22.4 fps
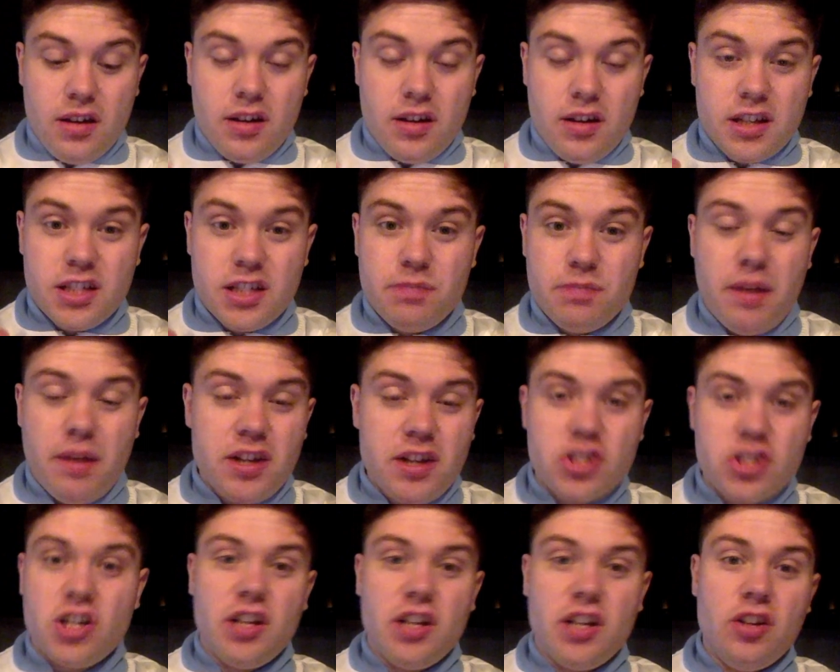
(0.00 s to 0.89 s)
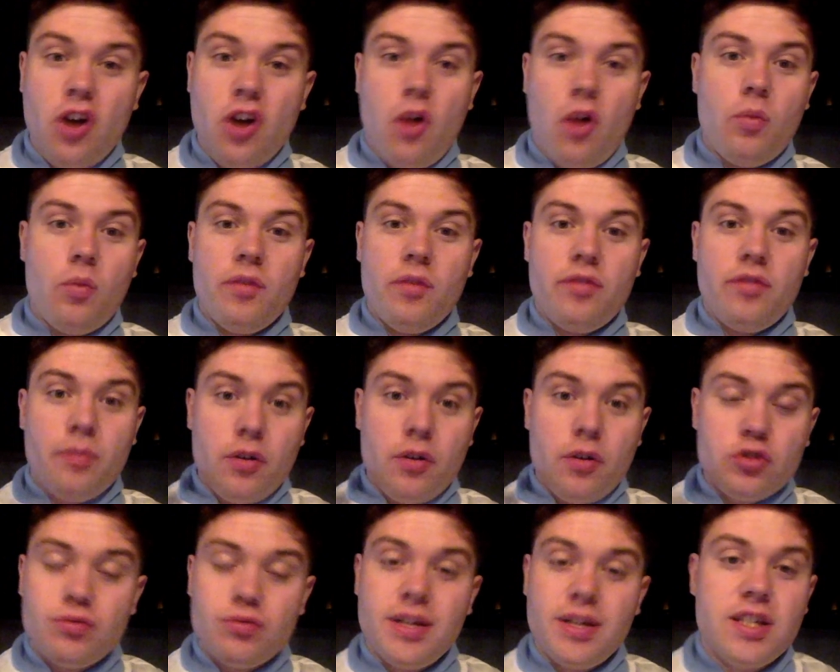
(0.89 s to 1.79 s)
Especially not with the
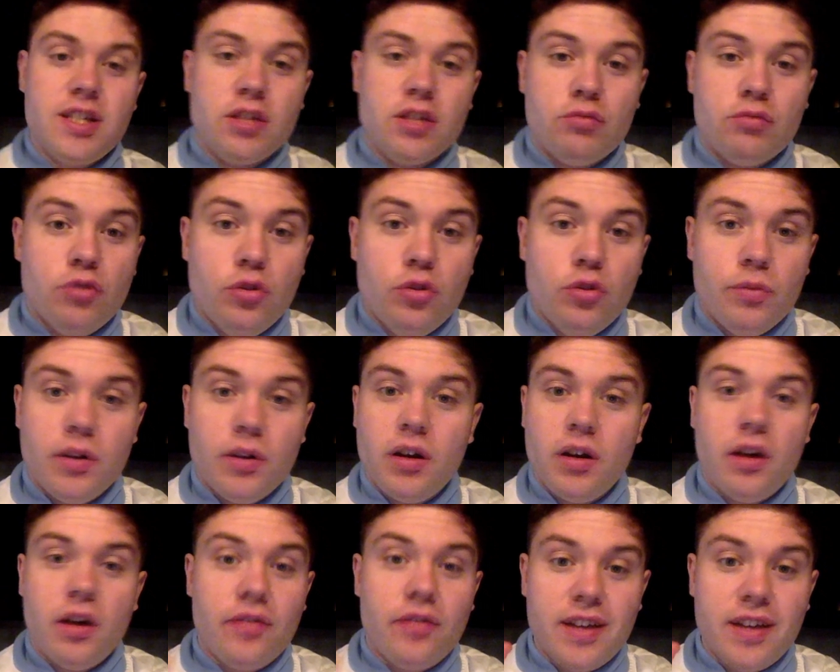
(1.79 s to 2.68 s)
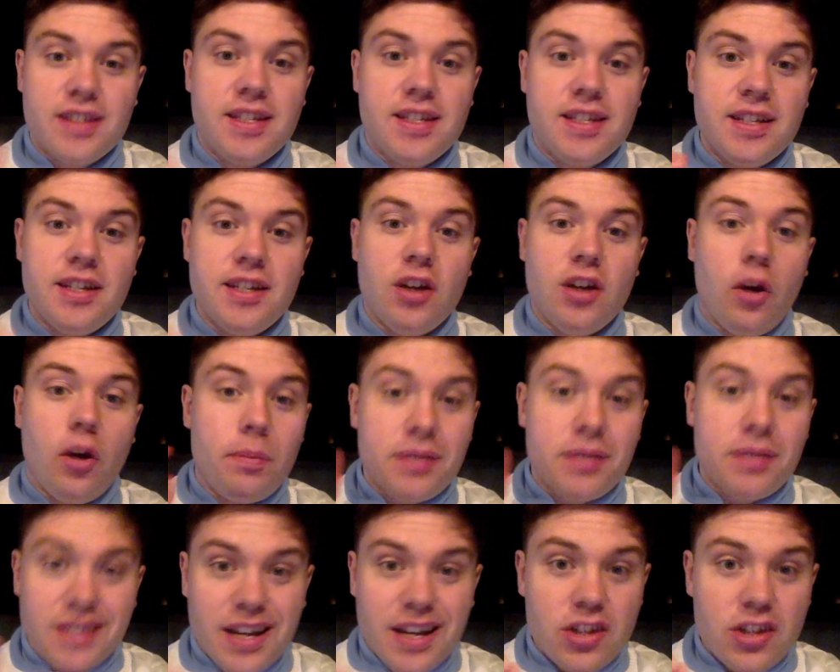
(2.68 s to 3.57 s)
most recent rumour of Issa Diop
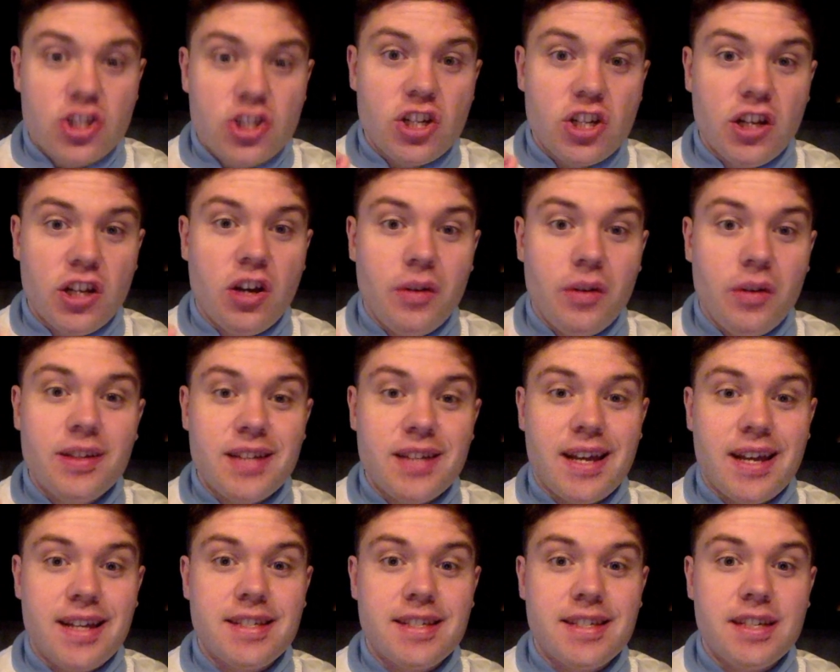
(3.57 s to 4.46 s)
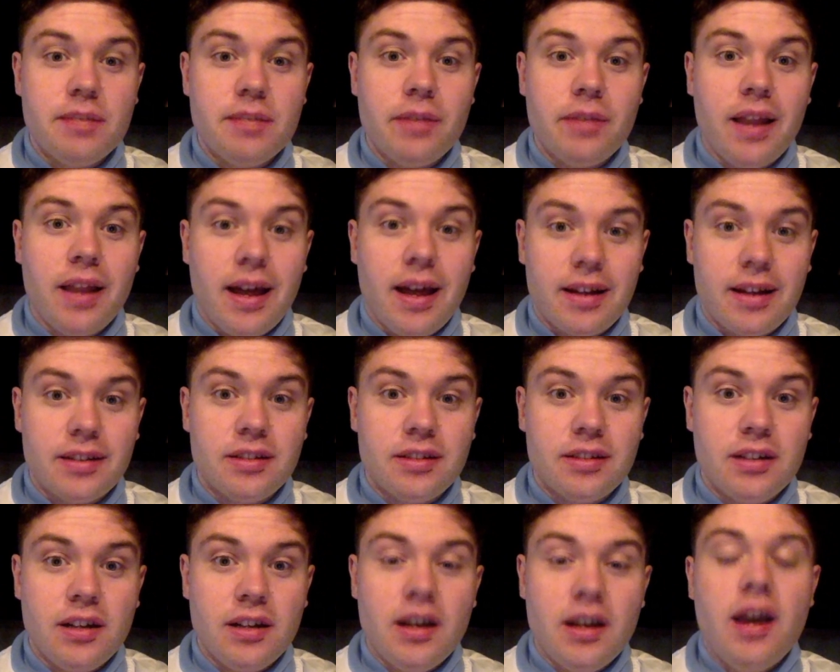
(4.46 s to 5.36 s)
potentially going to AC Milan.
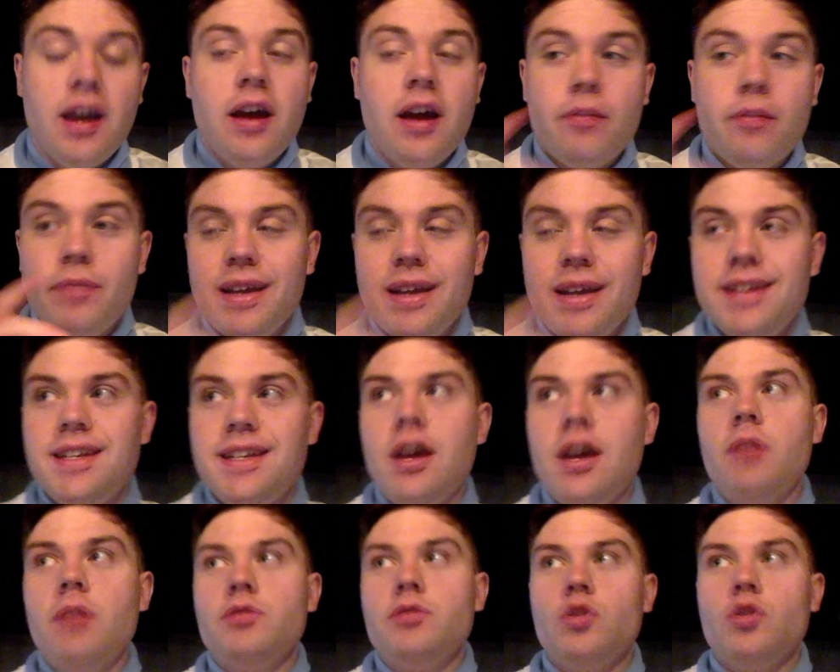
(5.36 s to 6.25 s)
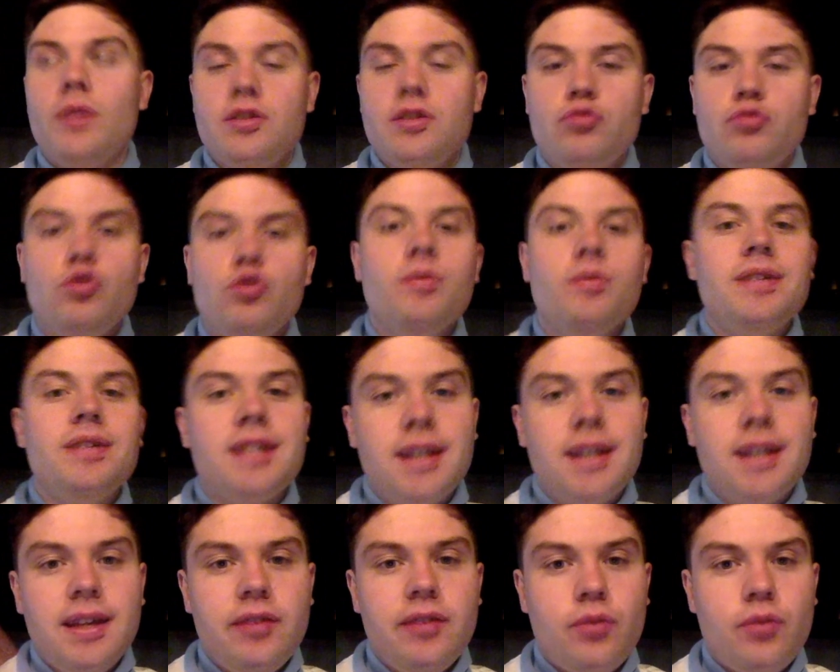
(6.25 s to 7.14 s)
I mean, Diop's always rumoured to
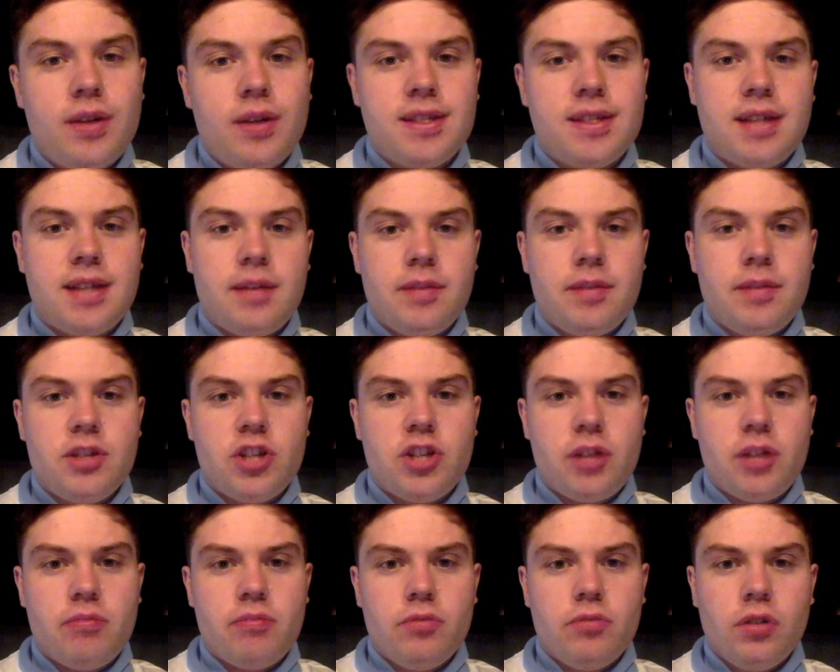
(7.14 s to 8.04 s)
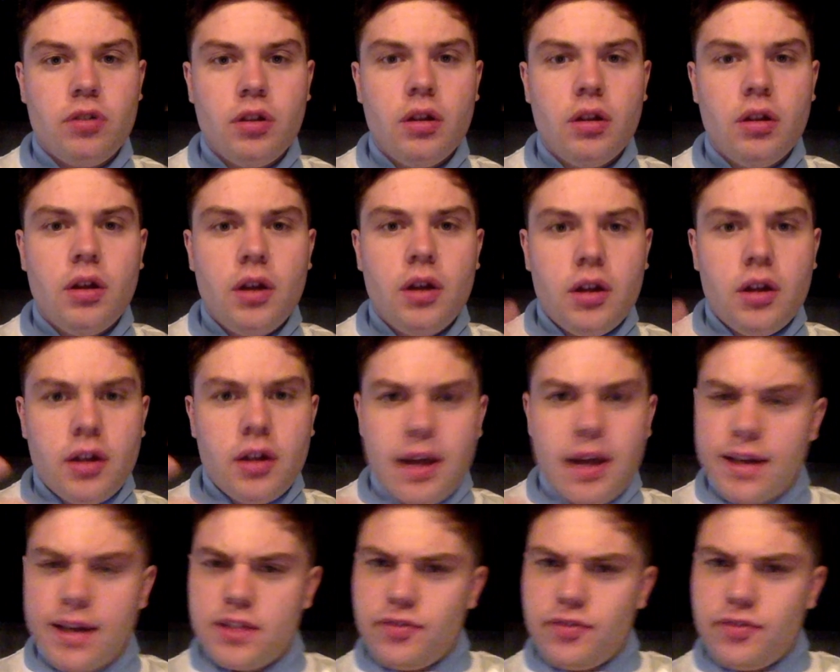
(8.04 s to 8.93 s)
leave West Ham in general,
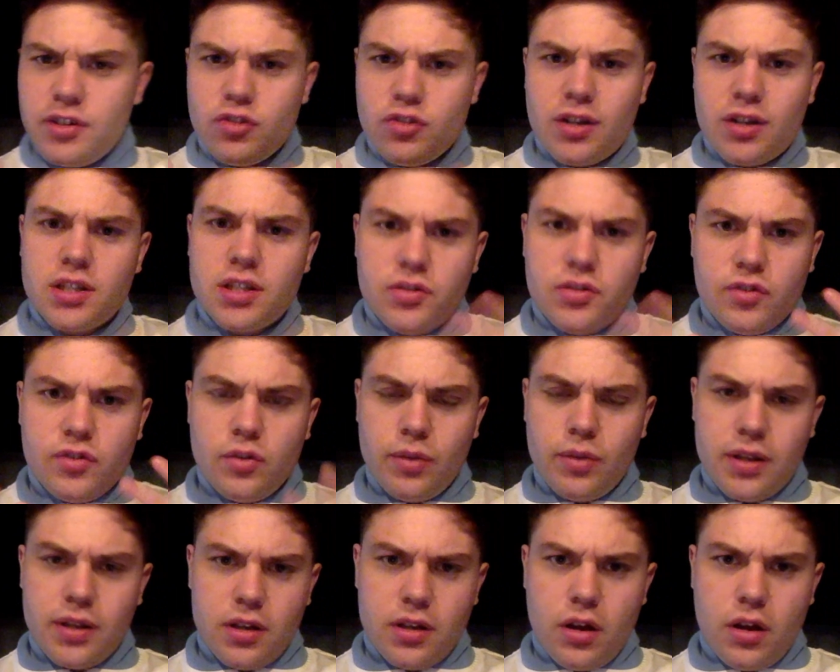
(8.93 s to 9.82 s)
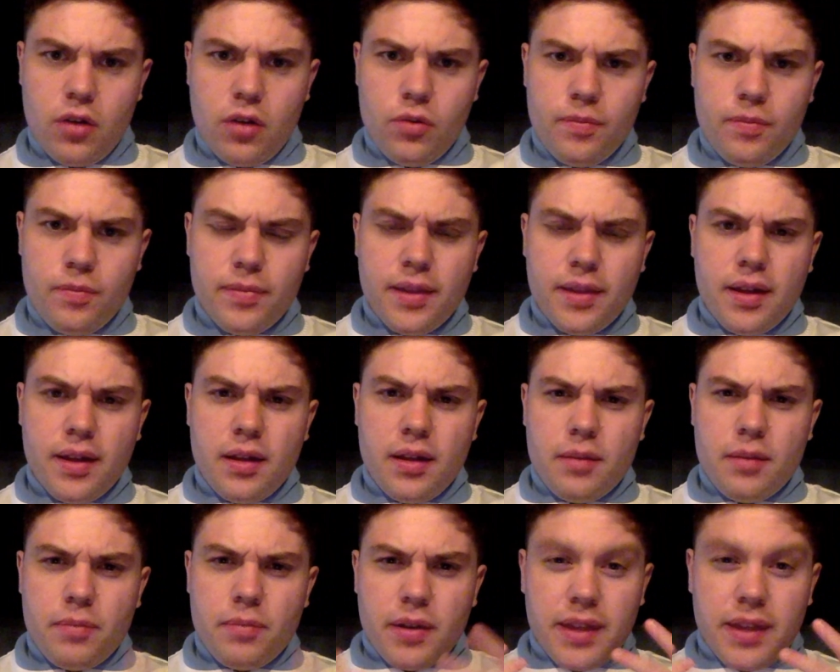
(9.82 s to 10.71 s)
every transfer window,
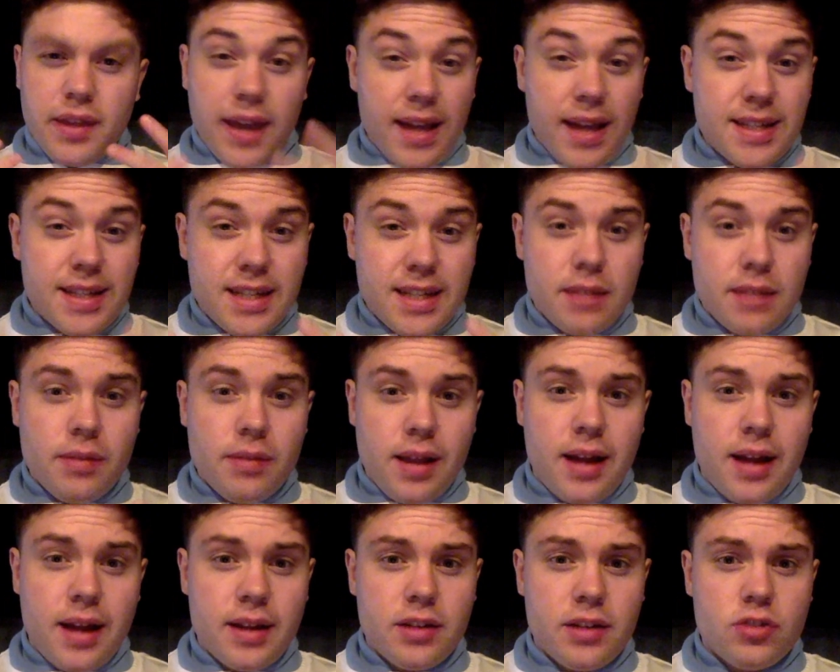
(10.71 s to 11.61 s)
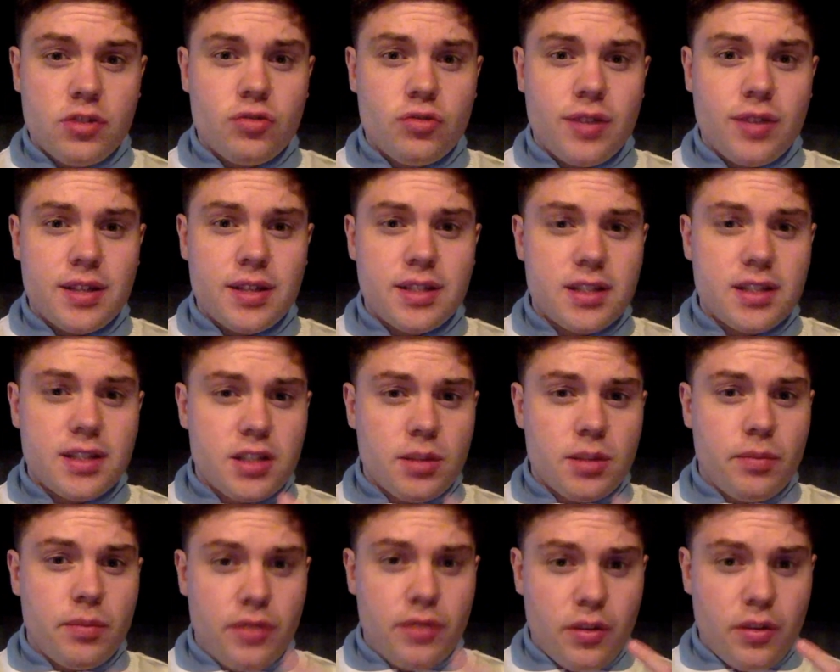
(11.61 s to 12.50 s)
but the AC Milan interest is
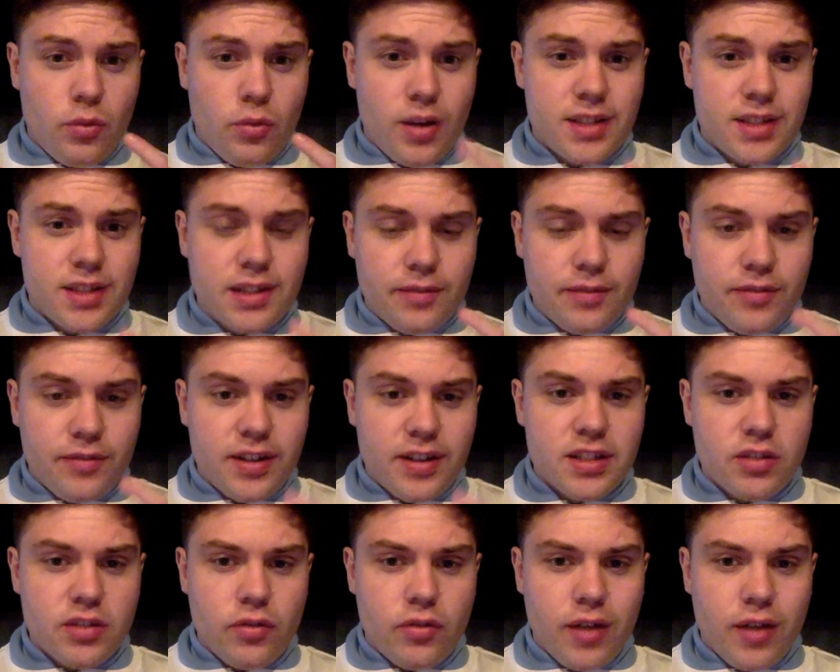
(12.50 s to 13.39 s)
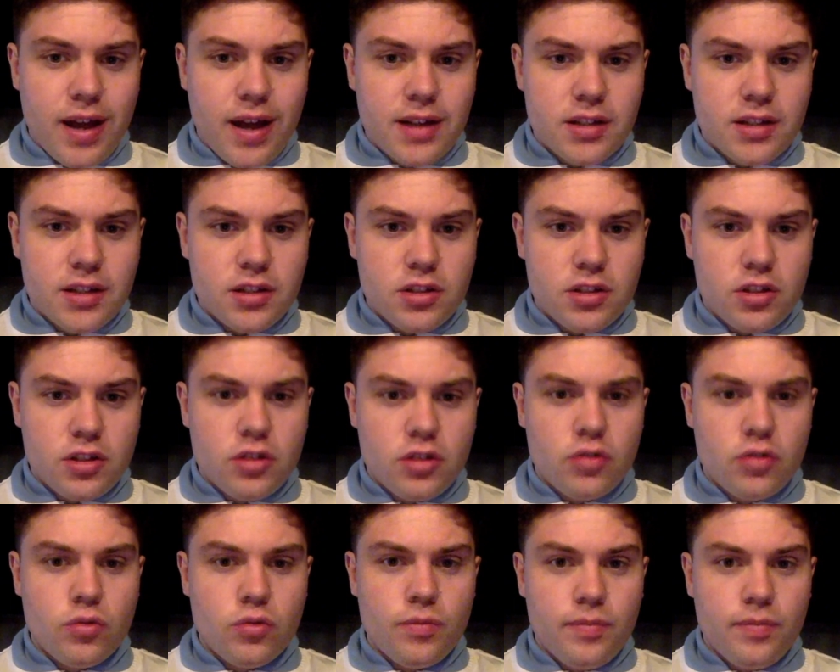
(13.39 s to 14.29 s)
something that West Ham fans have reacted
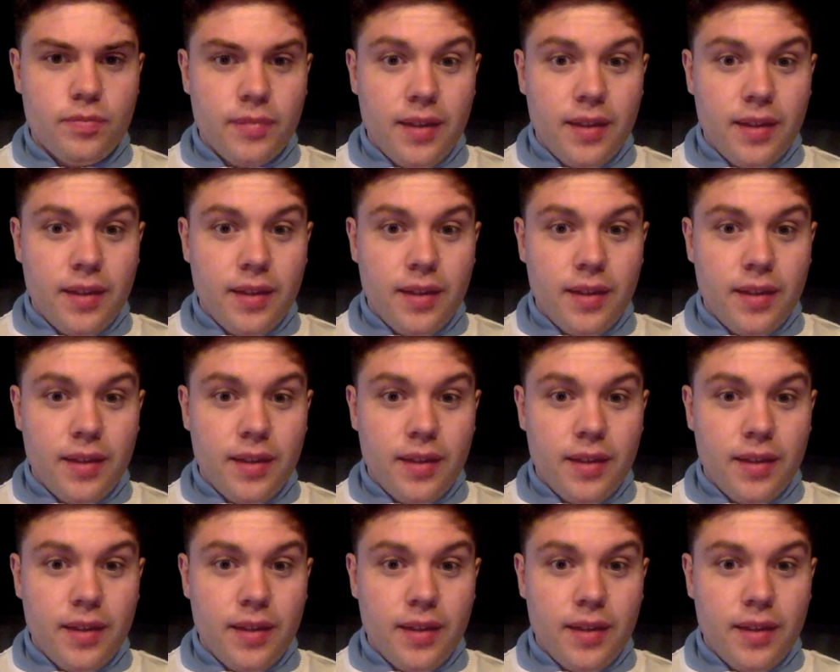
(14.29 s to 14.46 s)
to.